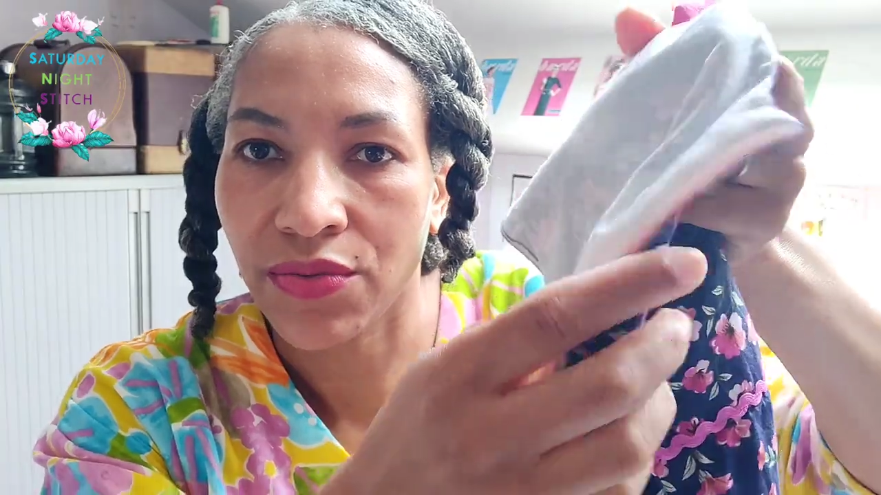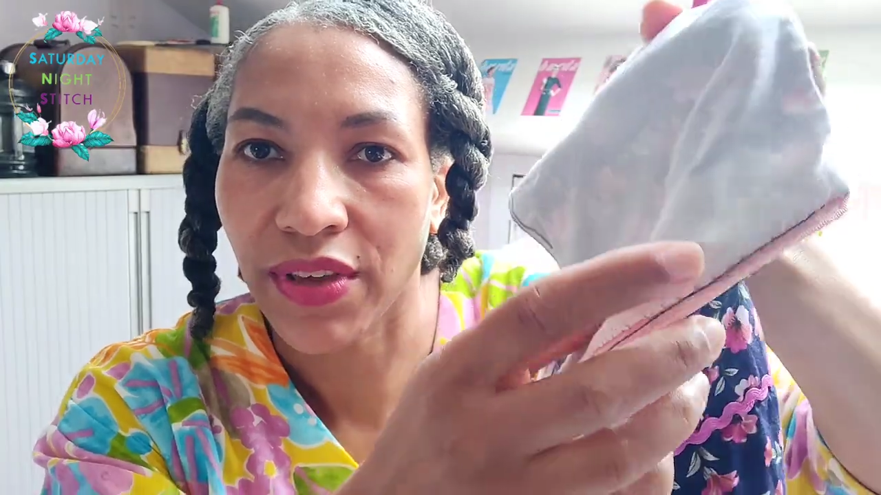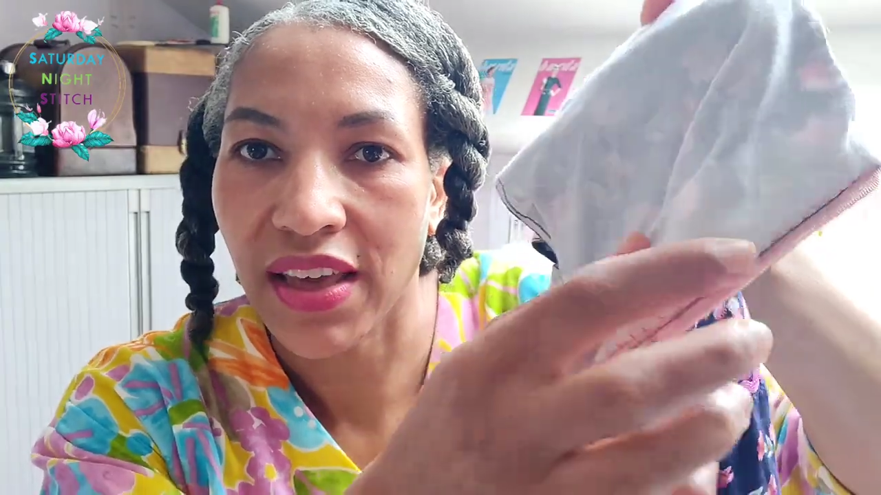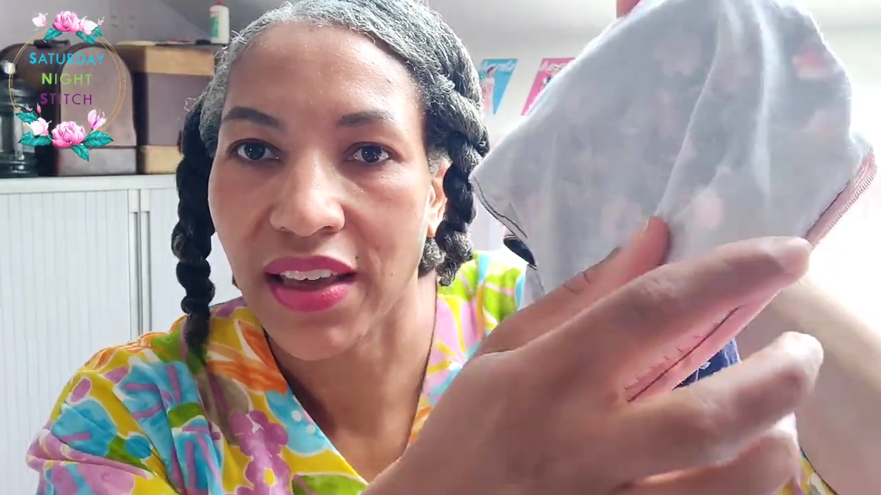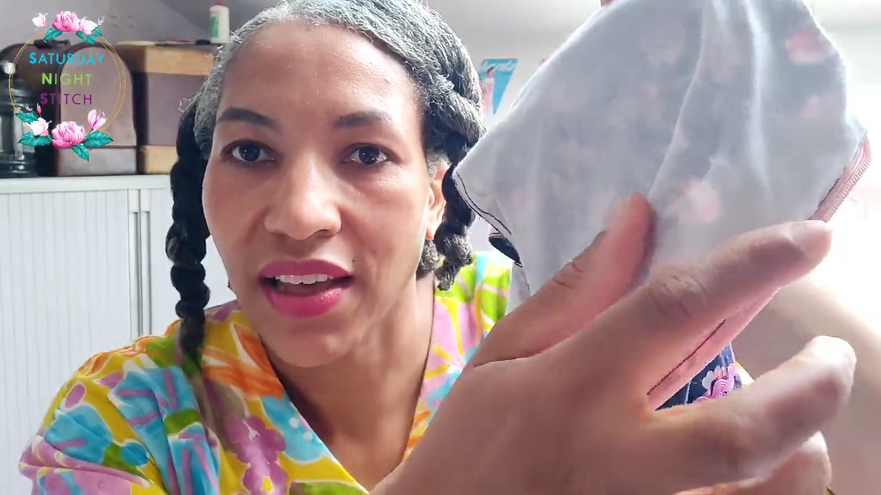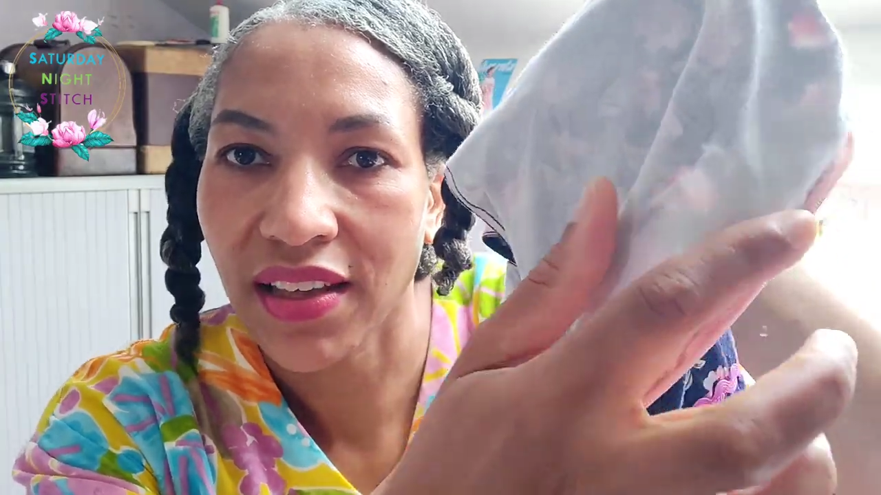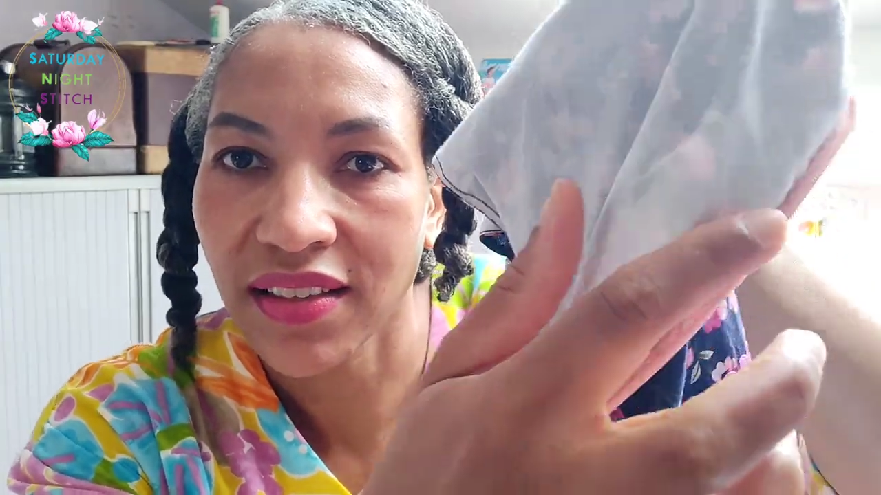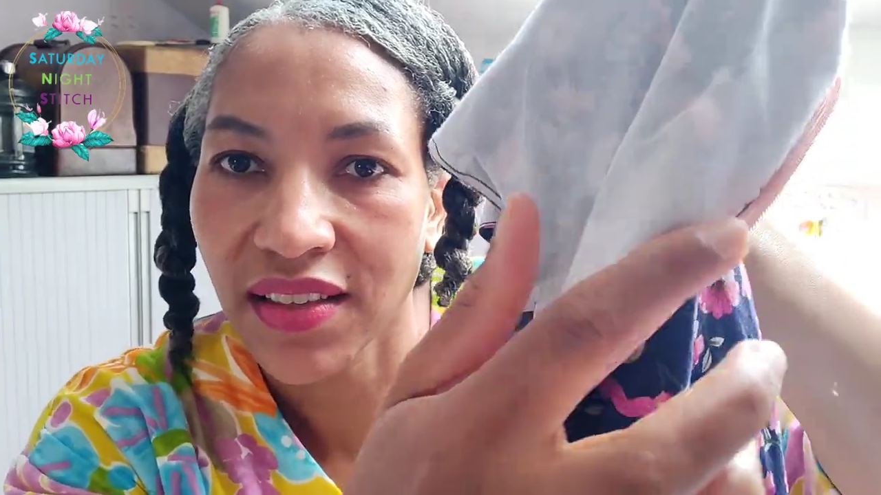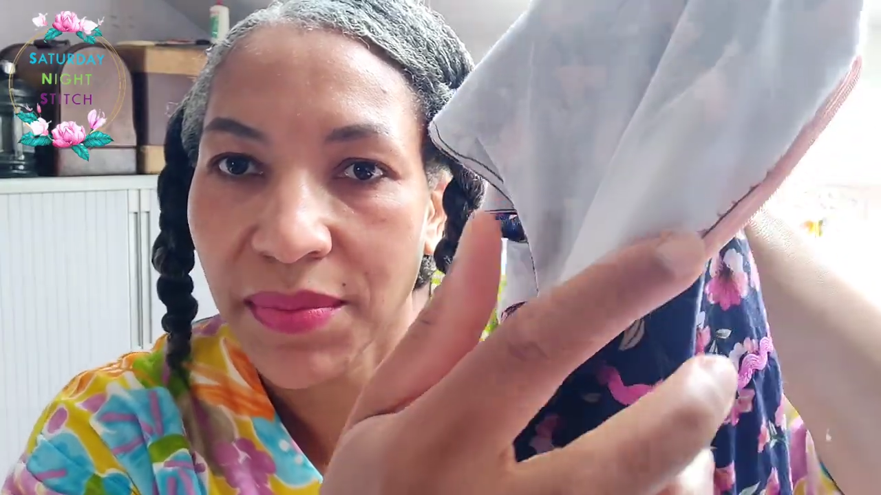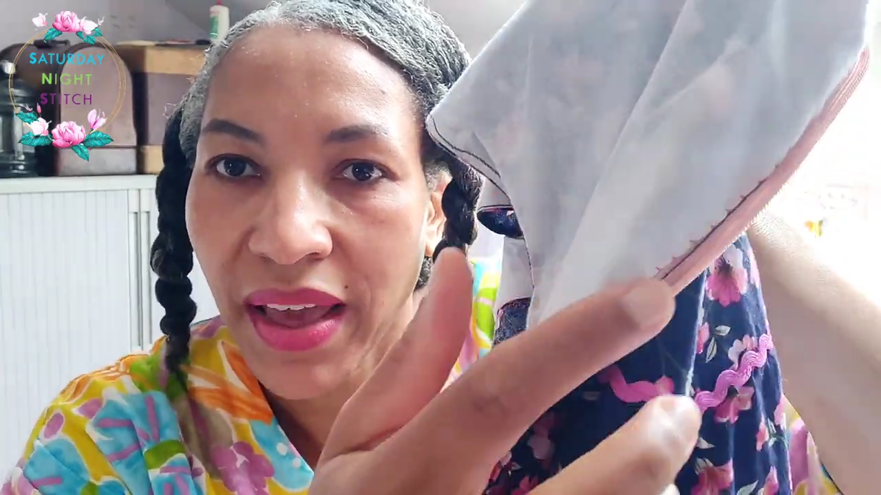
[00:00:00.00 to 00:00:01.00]
over here
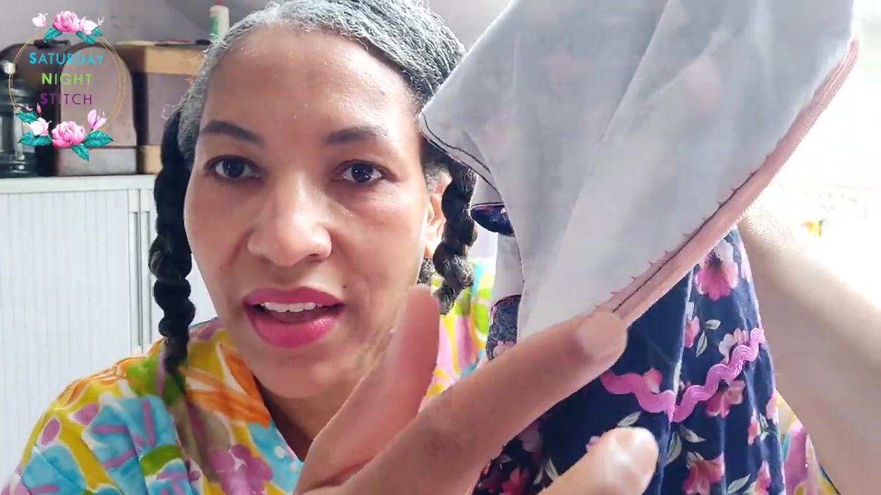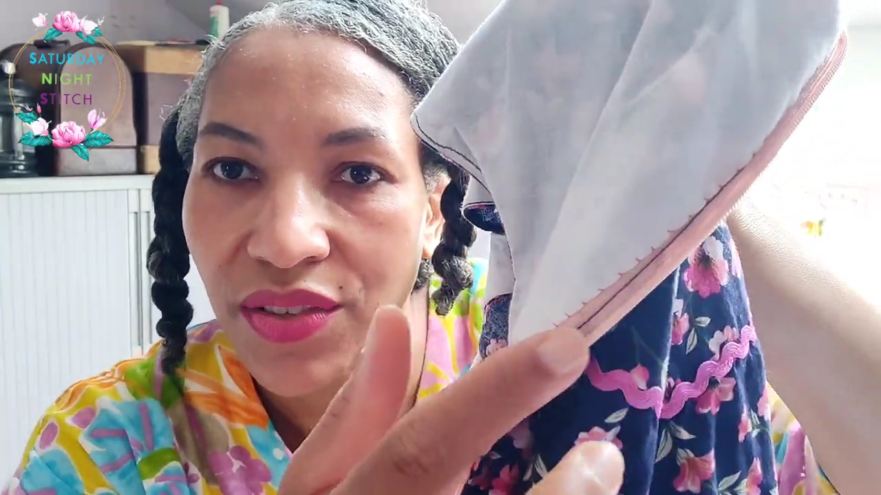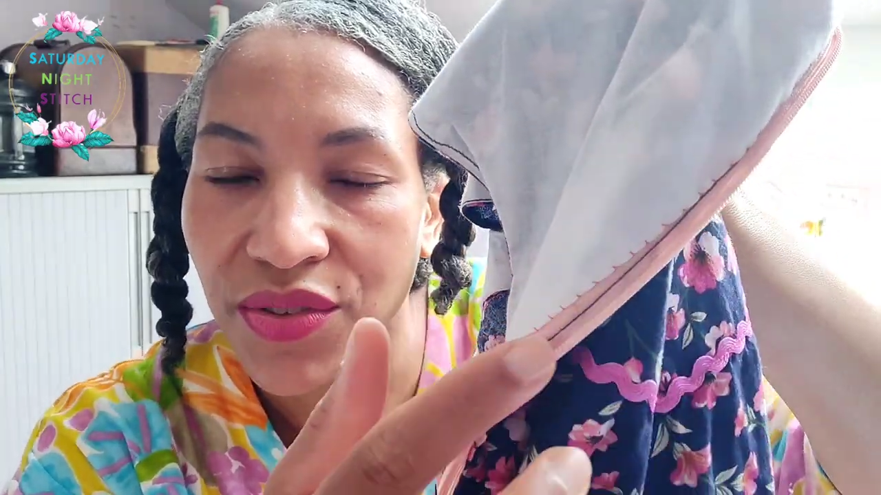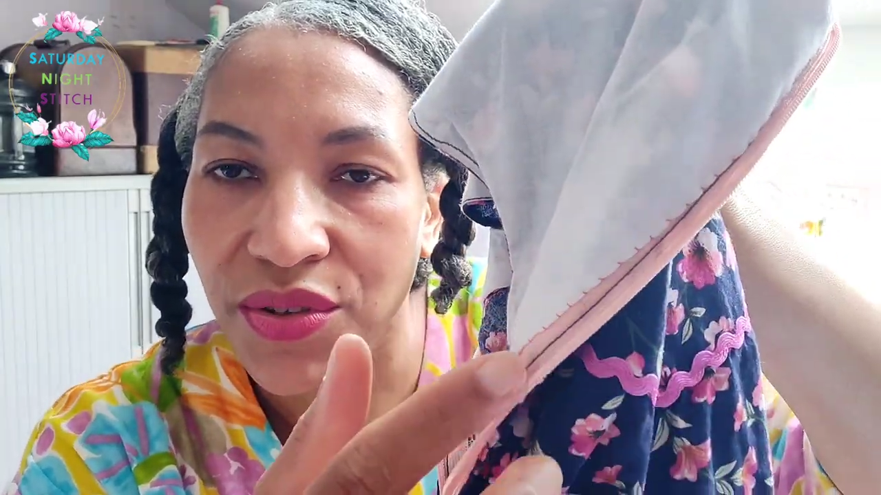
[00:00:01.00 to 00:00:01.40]
and some hand